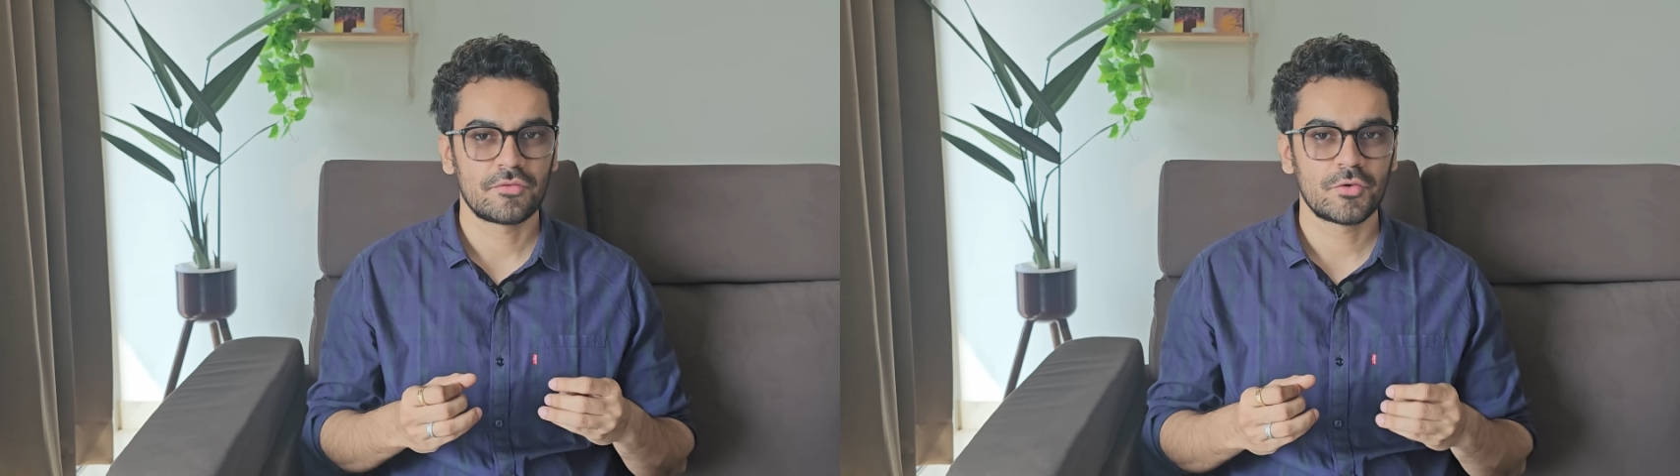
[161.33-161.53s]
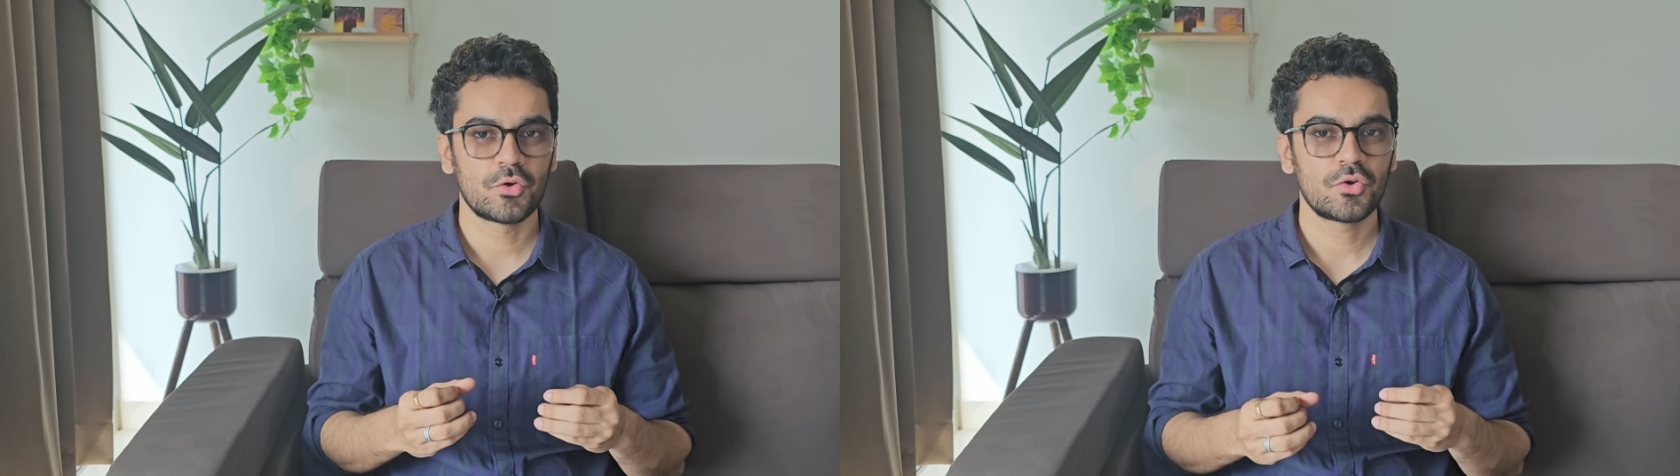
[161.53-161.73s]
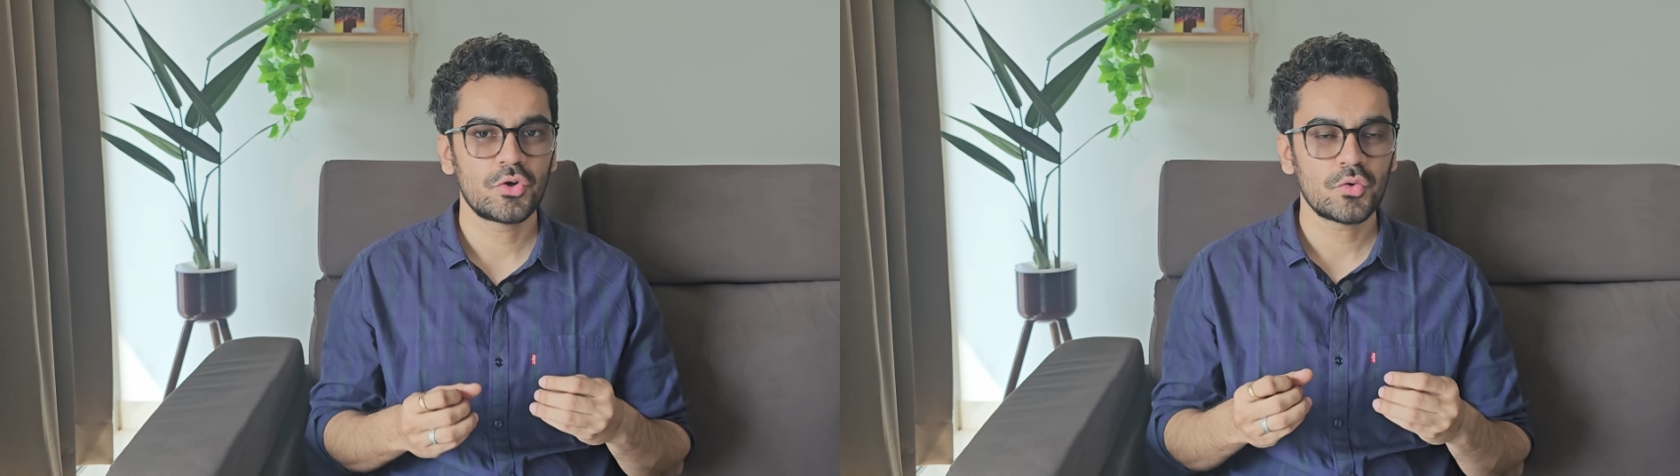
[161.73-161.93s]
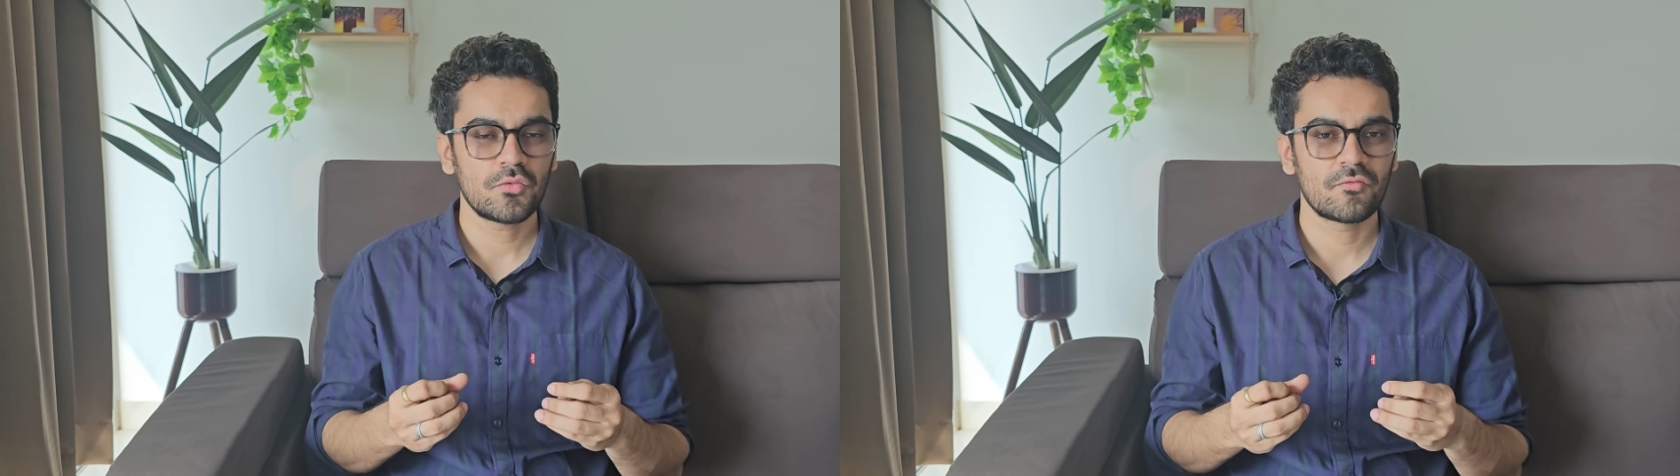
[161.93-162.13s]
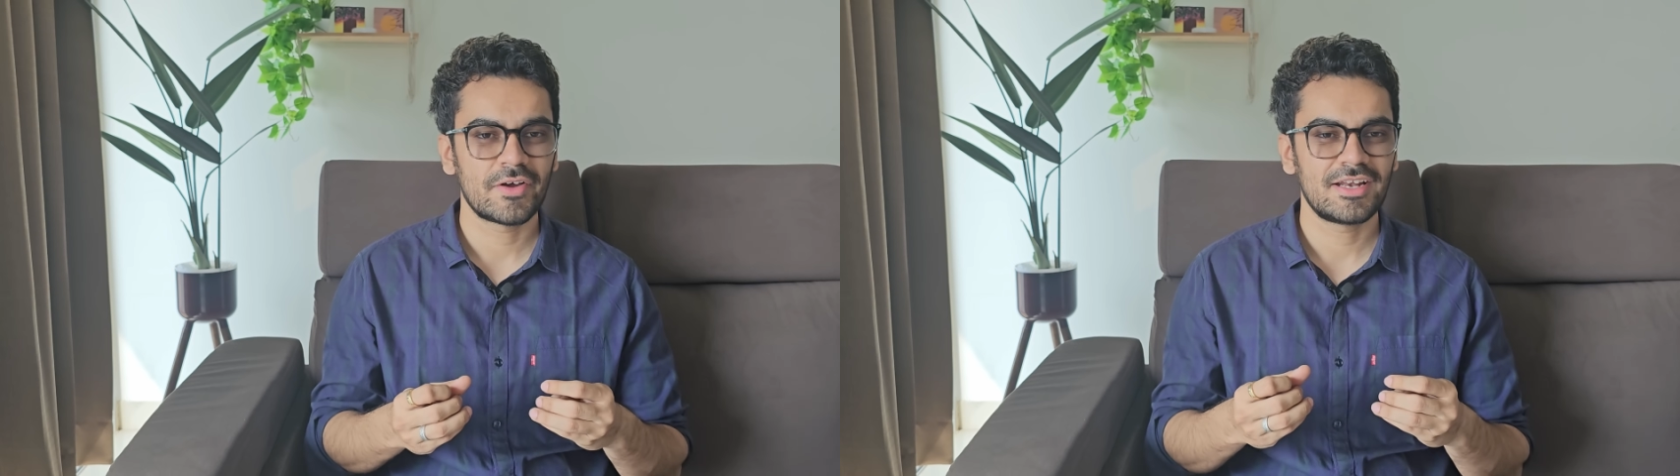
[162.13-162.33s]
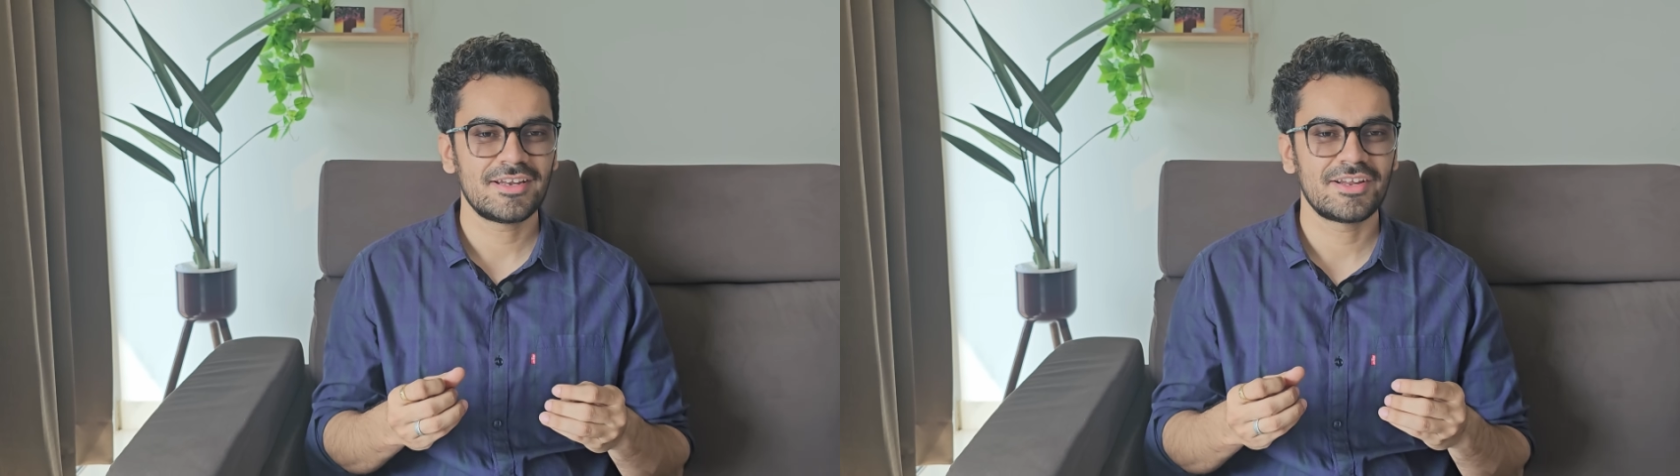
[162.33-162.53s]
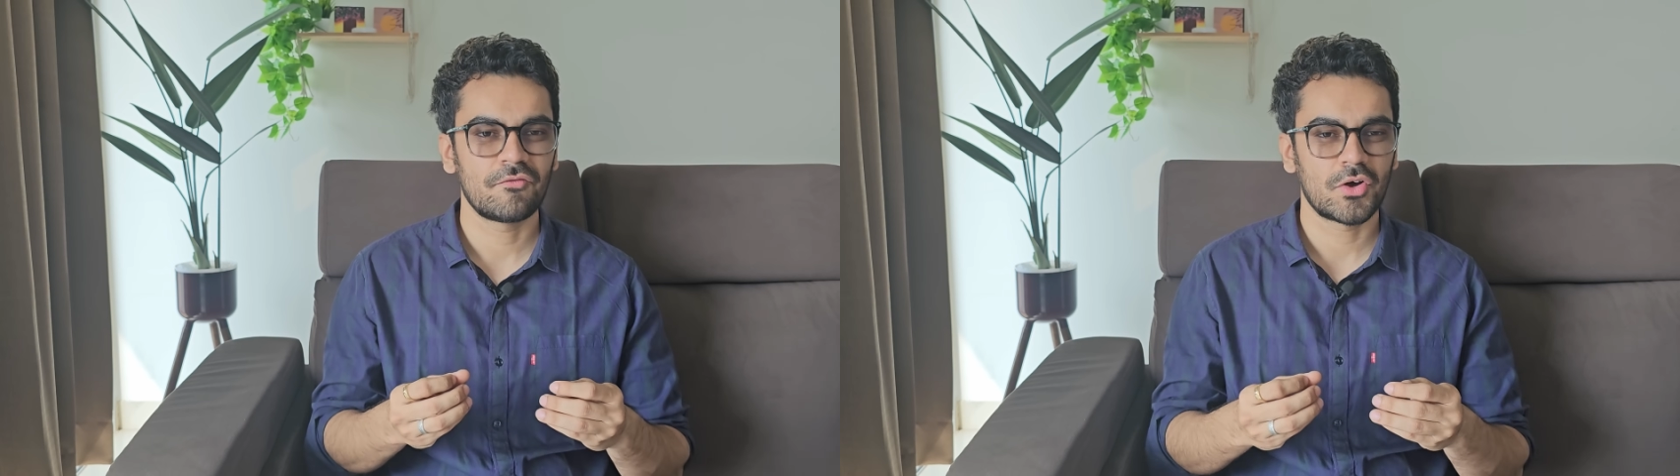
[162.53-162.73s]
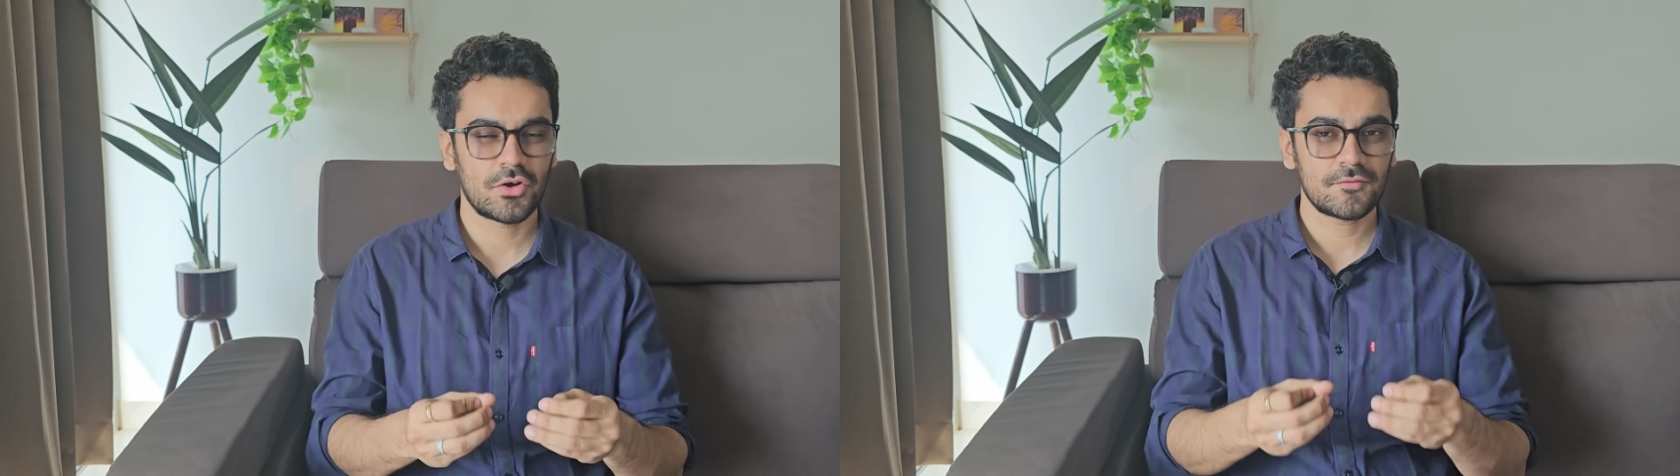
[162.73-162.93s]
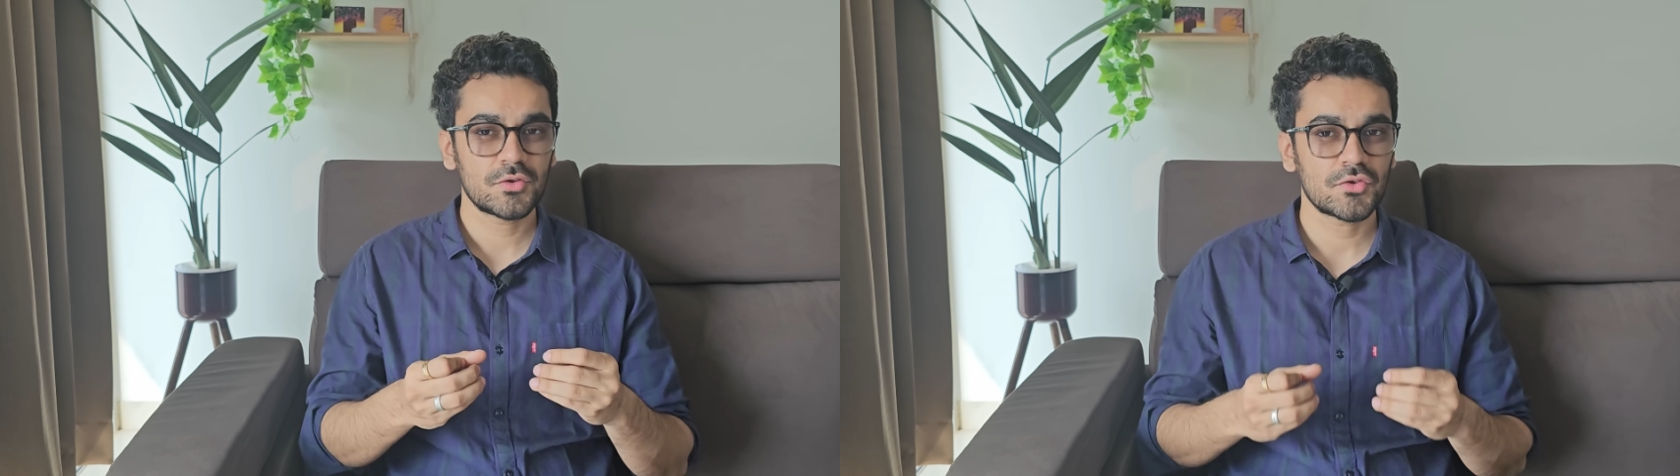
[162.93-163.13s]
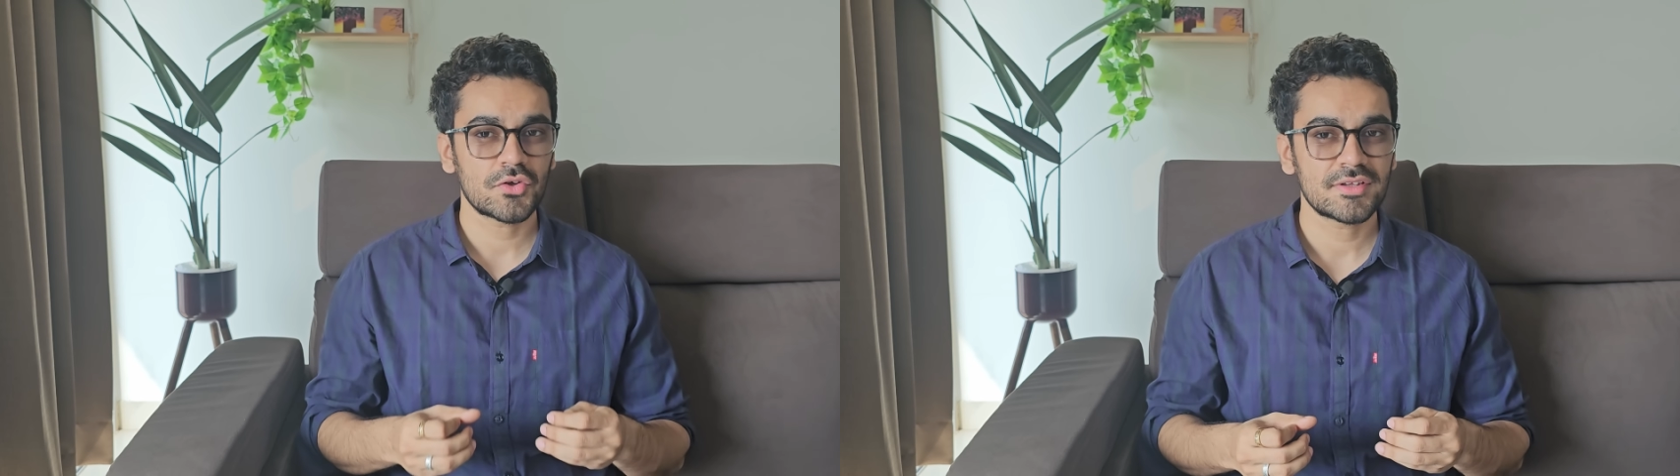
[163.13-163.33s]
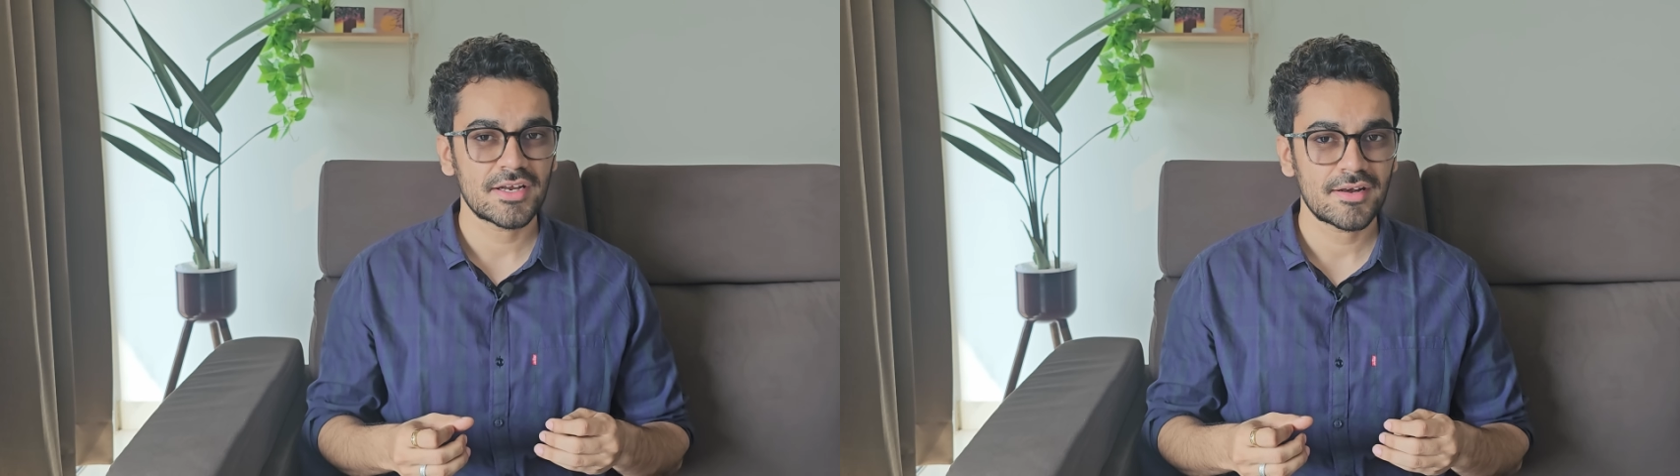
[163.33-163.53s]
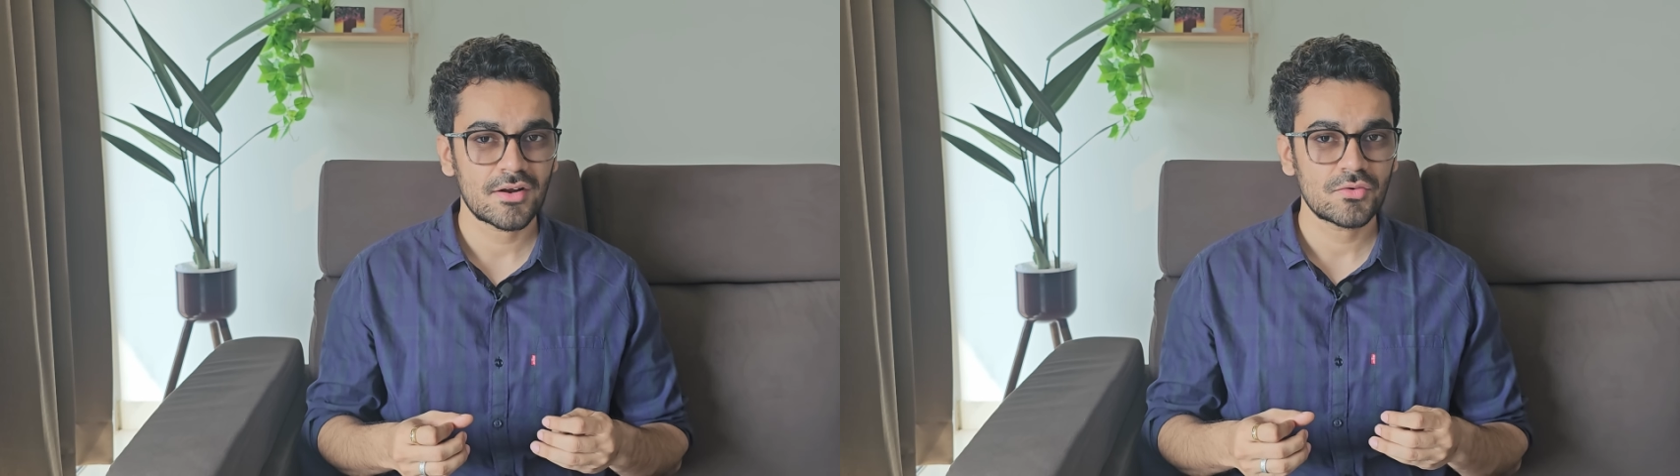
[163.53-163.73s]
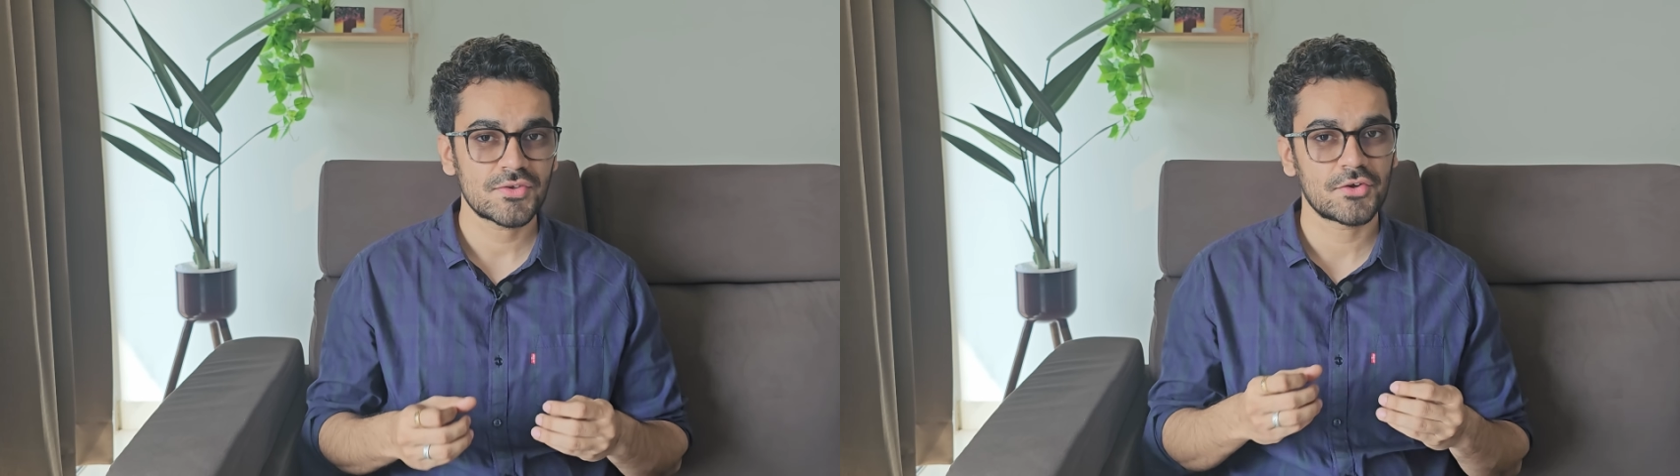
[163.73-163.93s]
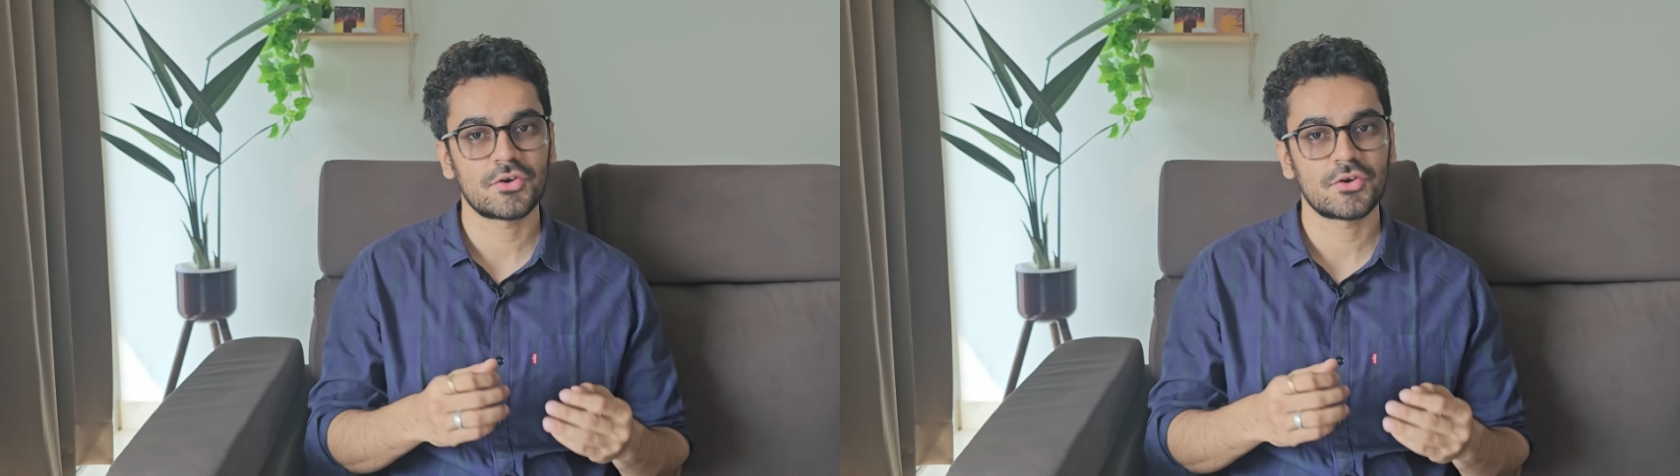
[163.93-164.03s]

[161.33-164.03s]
if you don't do well in one of those on-site rounds,